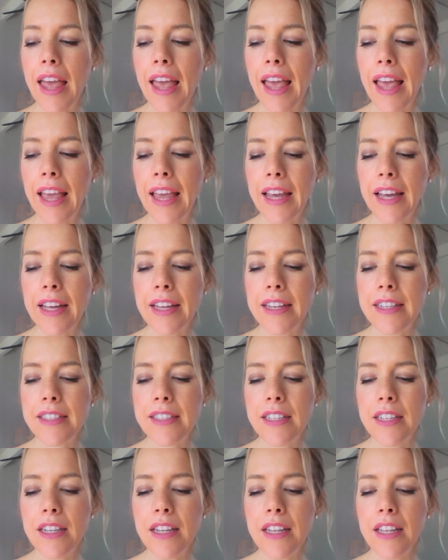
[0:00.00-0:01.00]
And
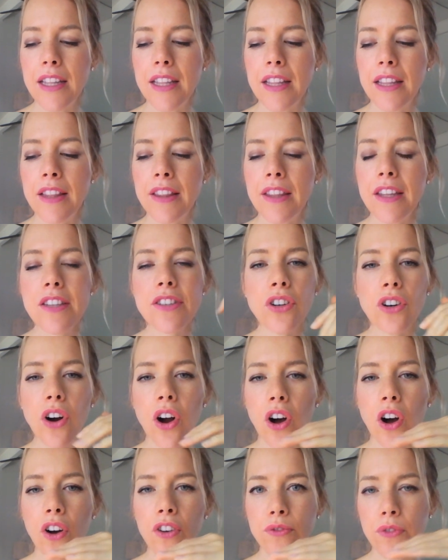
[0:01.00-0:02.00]
these are
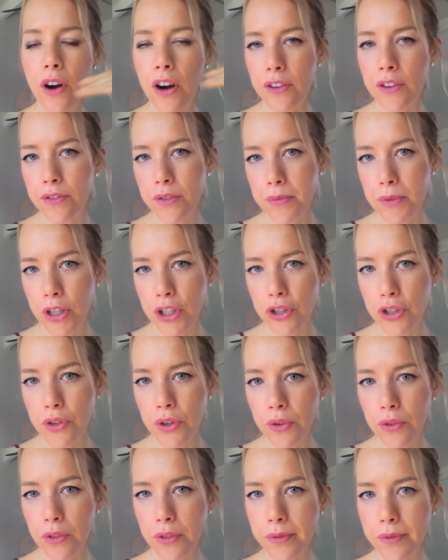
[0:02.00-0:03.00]
all far from the
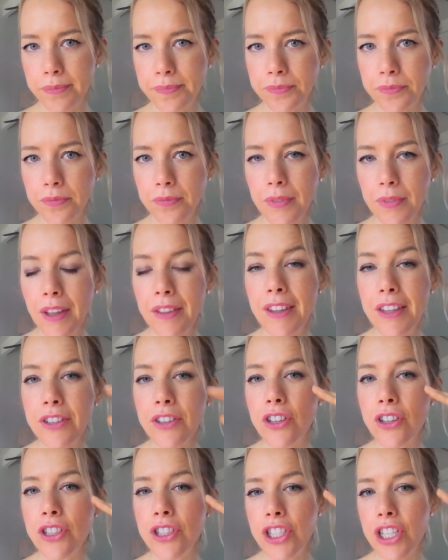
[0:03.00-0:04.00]
truth. These
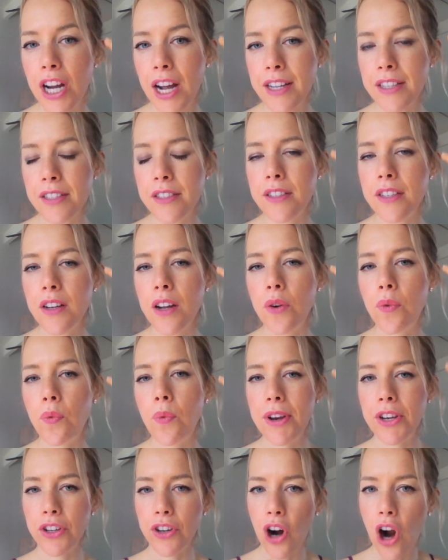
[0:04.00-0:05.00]
are just
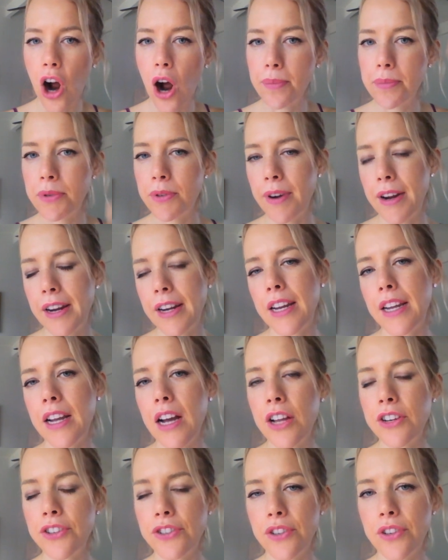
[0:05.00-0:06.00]
when you're operating
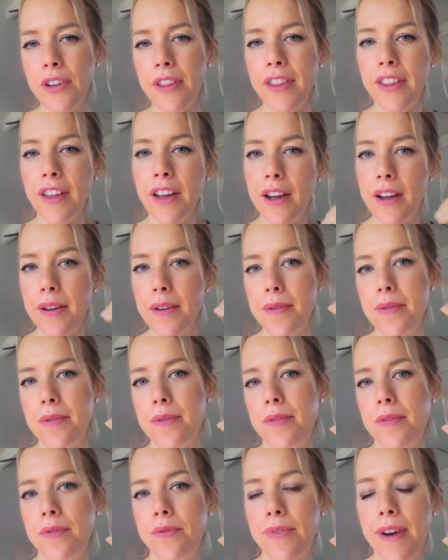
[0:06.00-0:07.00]
under the
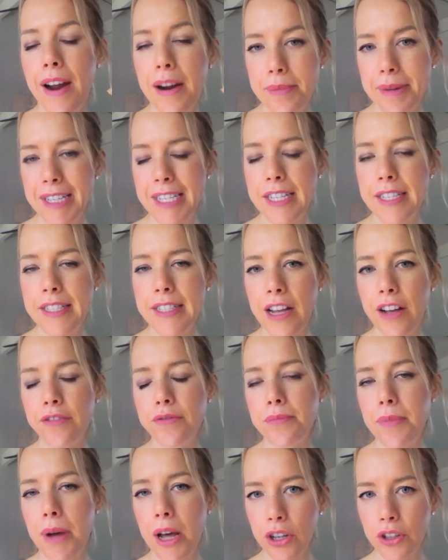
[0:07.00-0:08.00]
fragmented
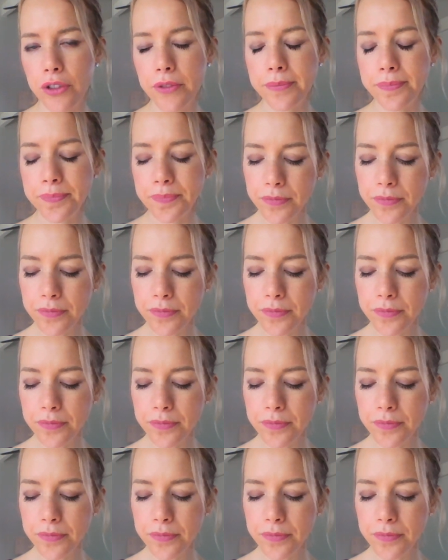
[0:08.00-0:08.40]
self model.